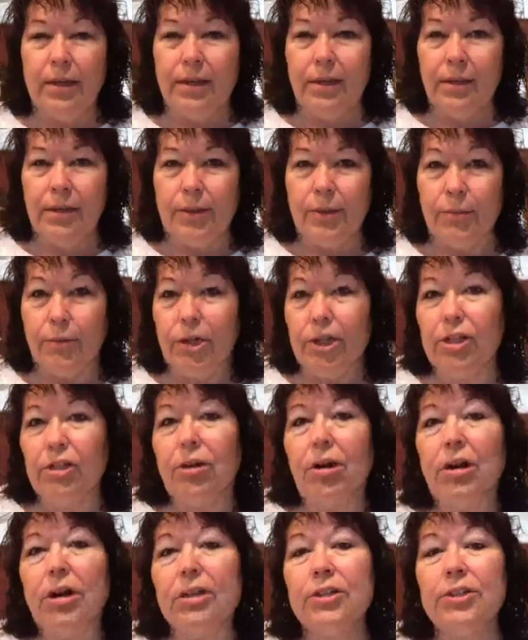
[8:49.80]
The one
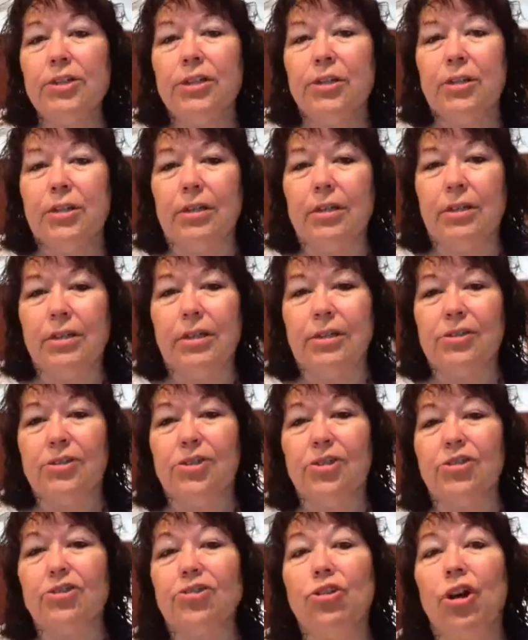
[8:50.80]
caution is
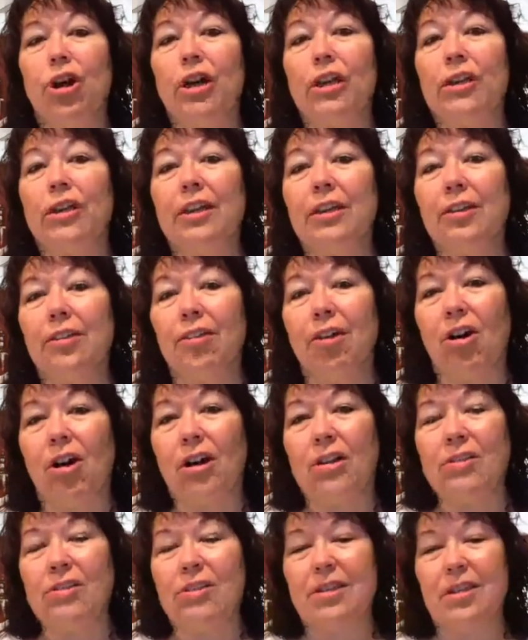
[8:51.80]
to not get
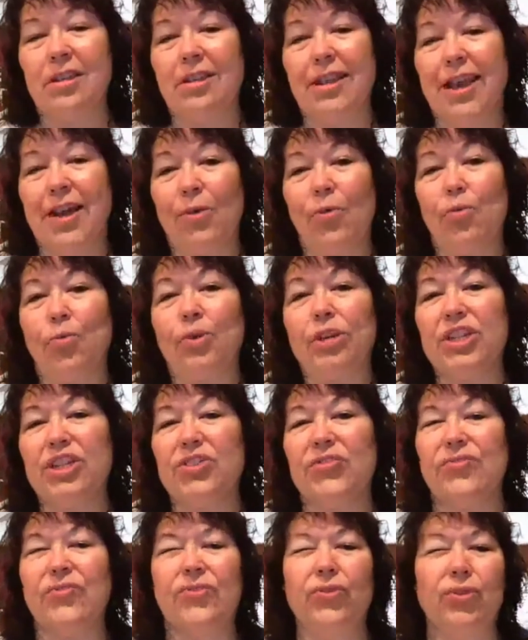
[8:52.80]
lost in that
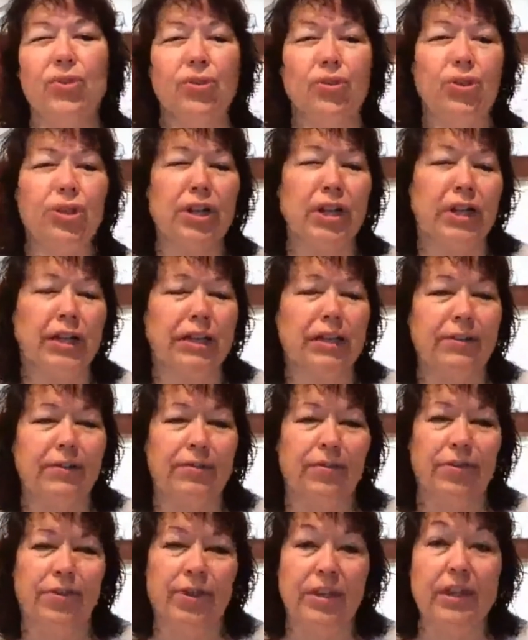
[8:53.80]
wishful kind of
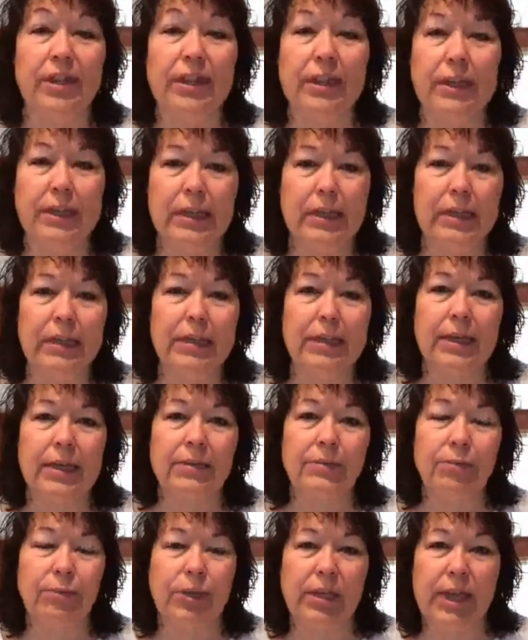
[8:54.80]
thinking
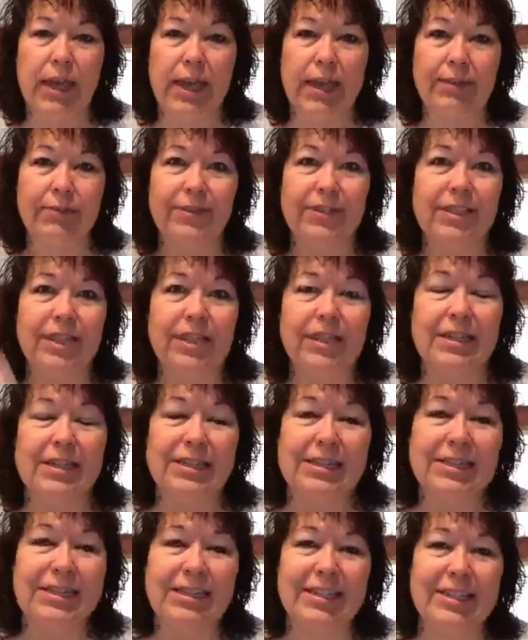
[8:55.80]
that we have a
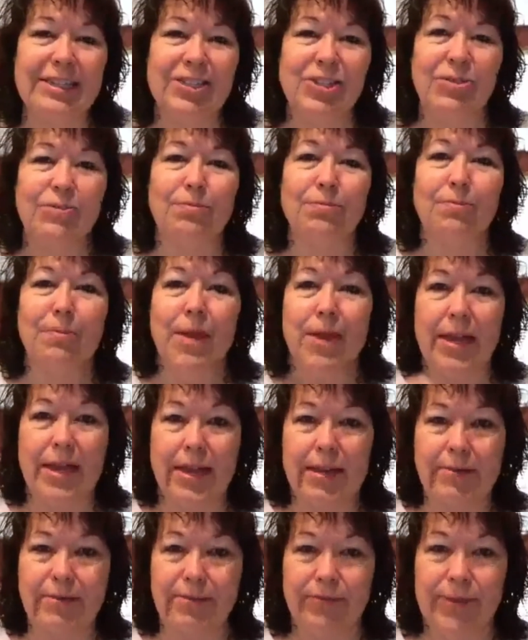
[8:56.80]
tendency to
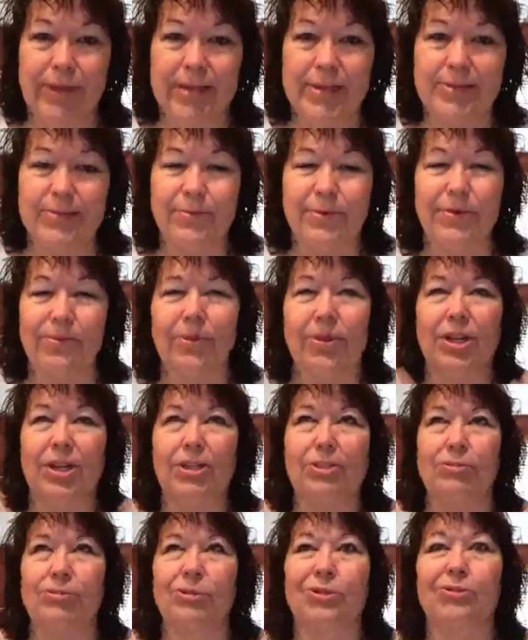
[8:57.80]
manifest when we're in
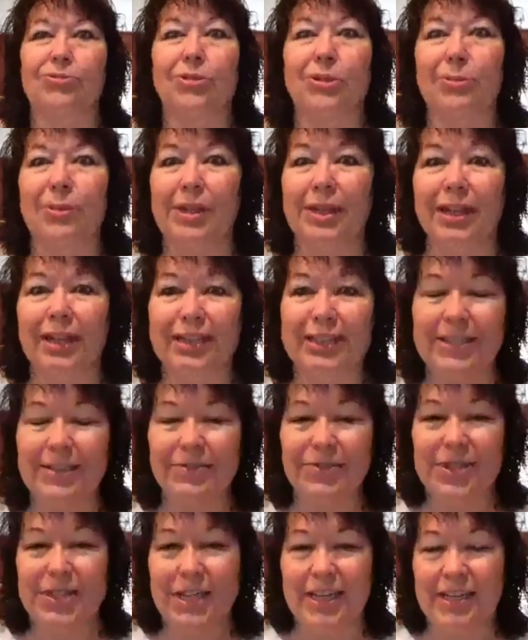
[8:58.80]
those dreamy kinds
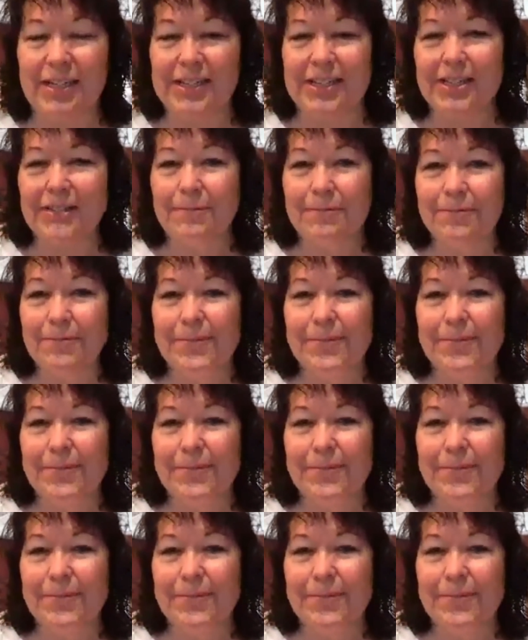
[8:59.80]
of states.